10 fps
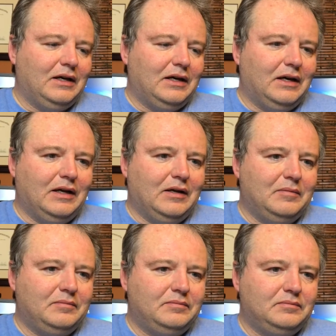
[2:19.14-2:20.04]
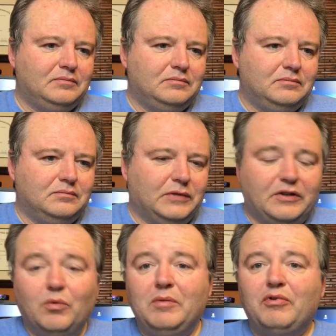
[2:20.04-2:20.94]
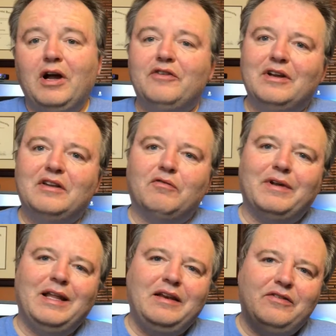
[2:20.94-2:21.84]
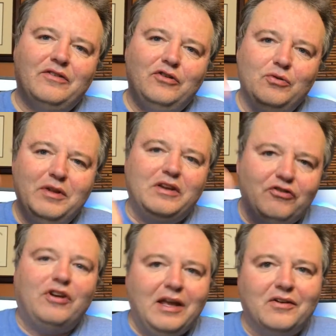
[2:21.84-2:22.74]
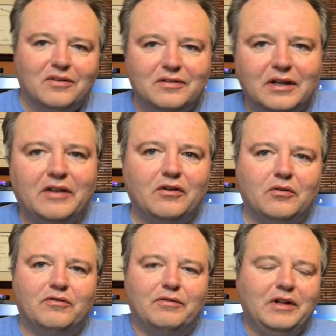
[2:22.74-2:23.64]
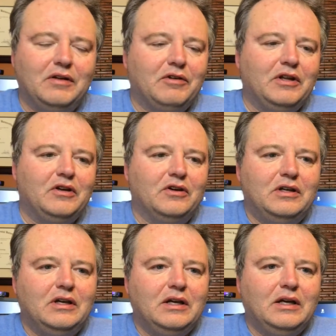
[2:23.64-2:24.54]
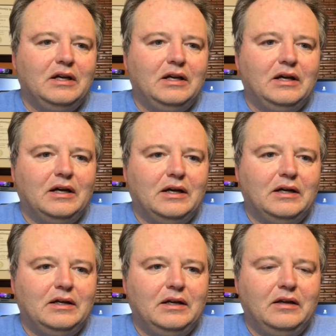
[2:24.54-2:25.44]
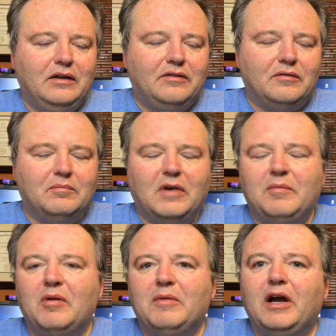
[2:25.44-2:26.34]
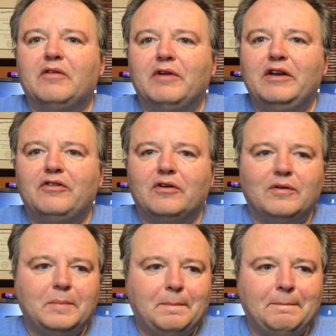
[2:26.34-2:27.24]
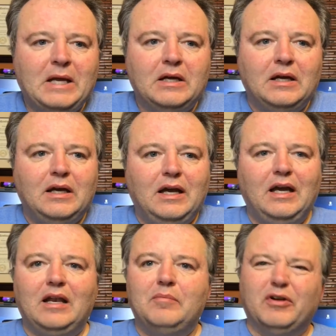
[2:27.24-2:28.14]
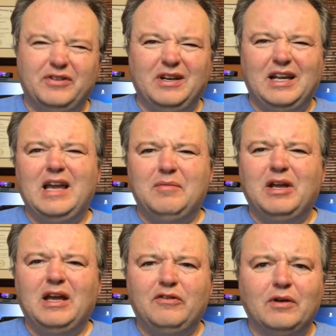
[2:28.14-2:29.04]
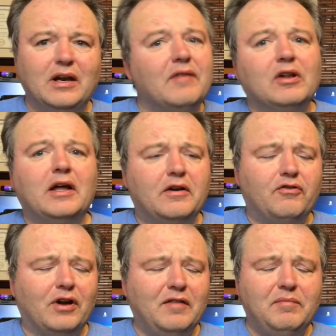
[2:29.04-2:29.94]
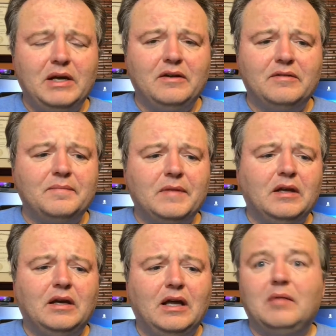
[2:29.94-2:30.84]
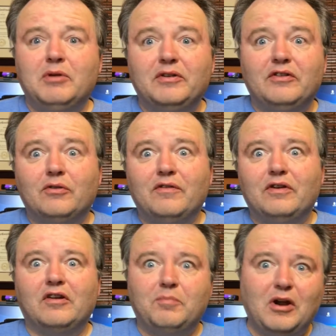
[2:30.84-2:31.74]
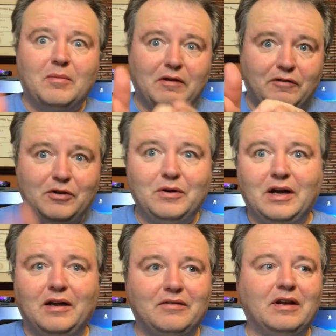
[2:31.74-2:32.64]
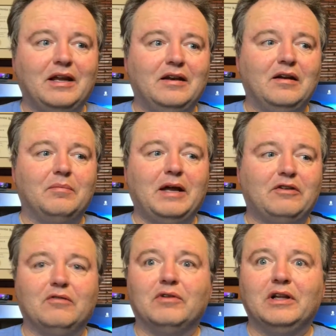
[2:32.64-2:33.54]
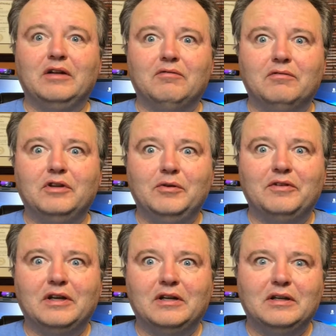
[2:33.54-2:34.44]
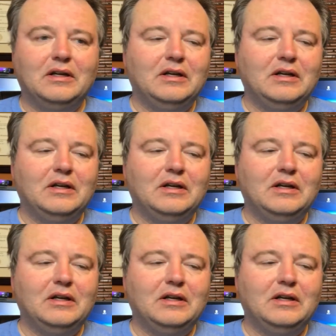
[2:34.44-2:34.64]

But the one project that relates to this channel that I thought was really, really good is, remember my UnRAID server? And I built it in a gaming case. I didn't have a lot of drive bays. And I built this sort of as an experiment for you guys, and I ended up actually really using it.